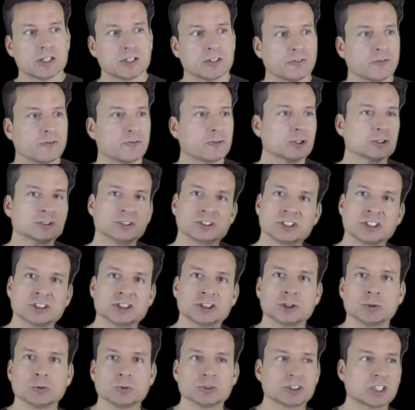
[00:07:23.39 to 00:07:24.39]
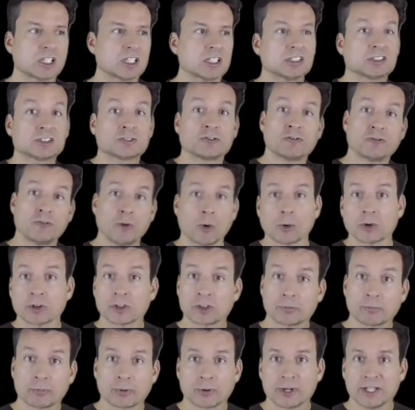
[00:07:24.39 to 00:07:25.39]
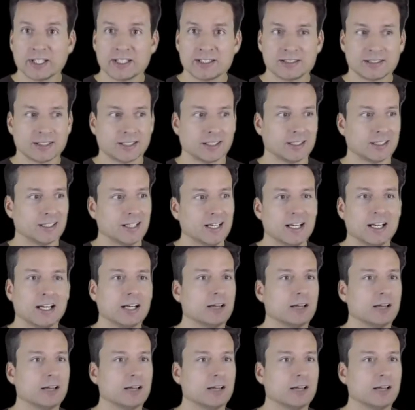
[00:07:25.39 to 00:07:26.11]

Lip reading: the first issue was on its fourth printing,